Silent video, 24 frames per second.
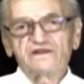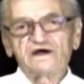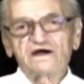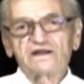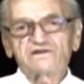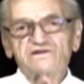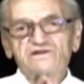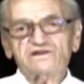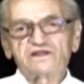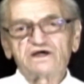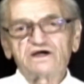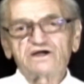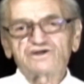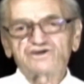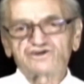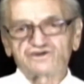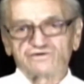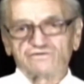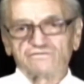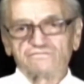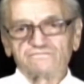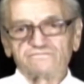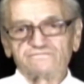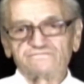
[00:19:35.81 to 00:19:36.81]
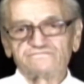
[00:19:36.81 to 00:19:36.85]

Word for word: the tissue.